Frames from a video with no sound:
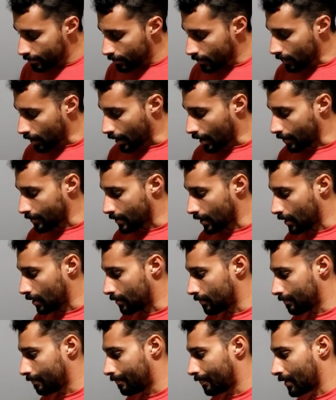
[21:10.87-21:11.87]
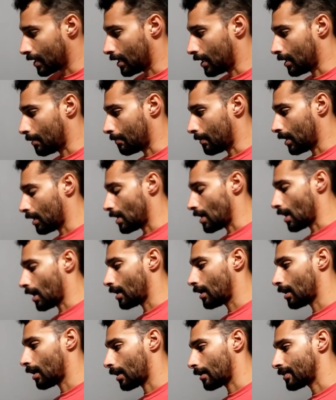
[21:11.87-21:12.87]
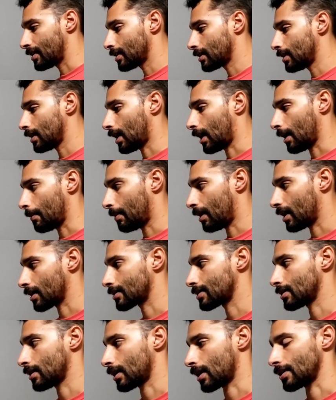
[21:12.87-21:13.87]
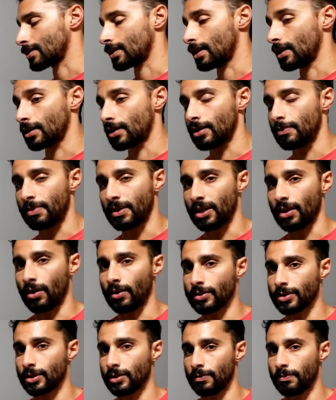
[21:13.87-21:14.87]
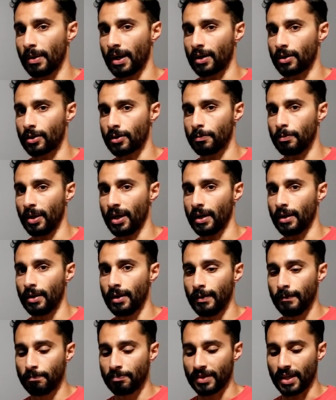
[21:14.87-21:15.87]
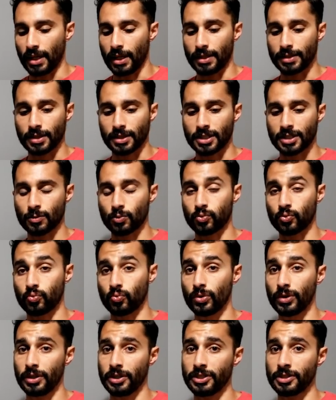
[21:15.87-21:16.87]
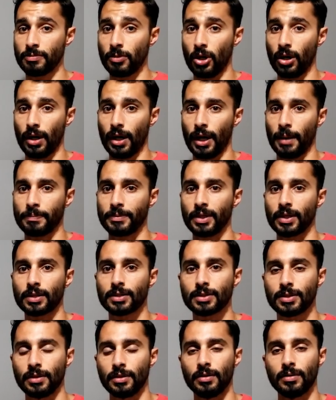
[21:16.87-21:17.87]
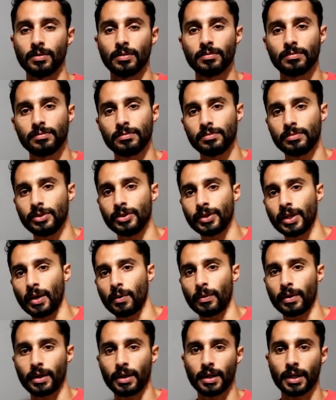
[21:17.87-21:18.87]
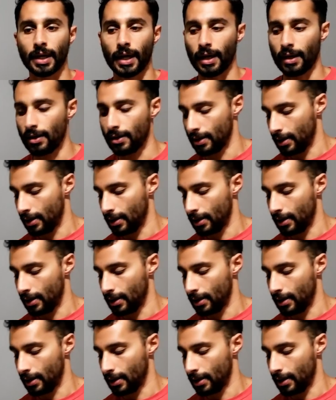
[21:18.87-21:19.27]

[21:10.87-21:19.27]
Like I said, um, and I think the eye box, like I said, could be also better, but it is a really small optic, so you get what you get.